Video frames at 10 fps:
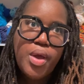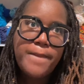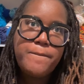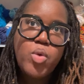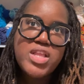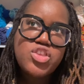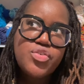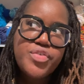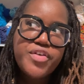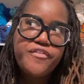Winter
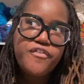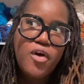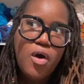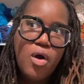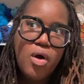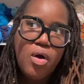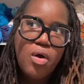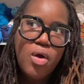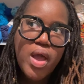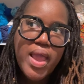and fall.
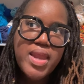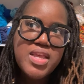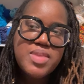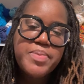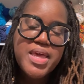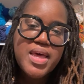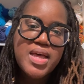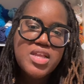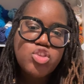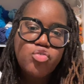And it's
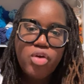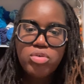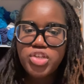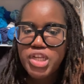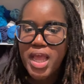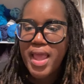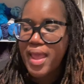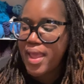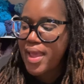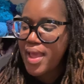because
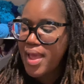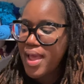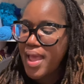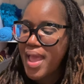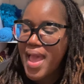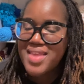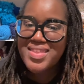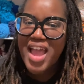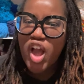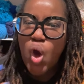crochet has
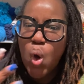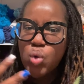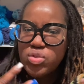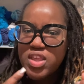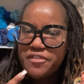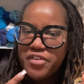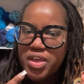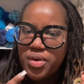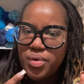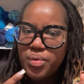that cozy
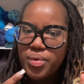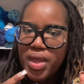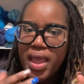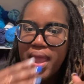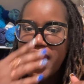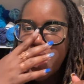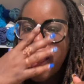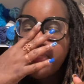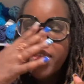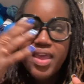feel. And
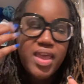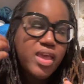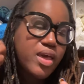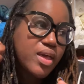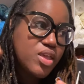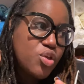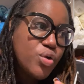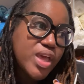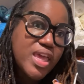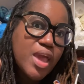I think you
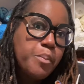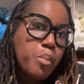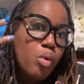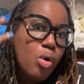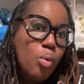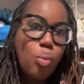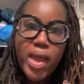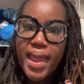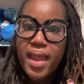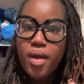could get more
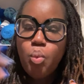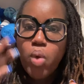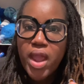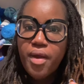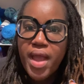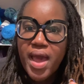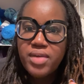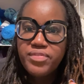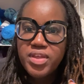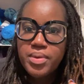wear
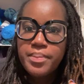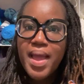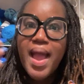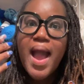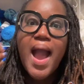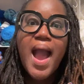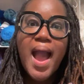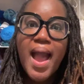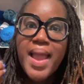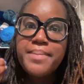out of them.
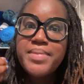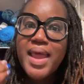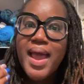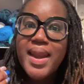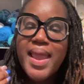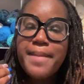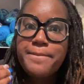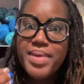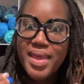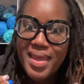I'm not a
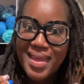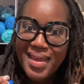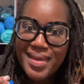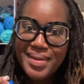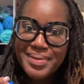big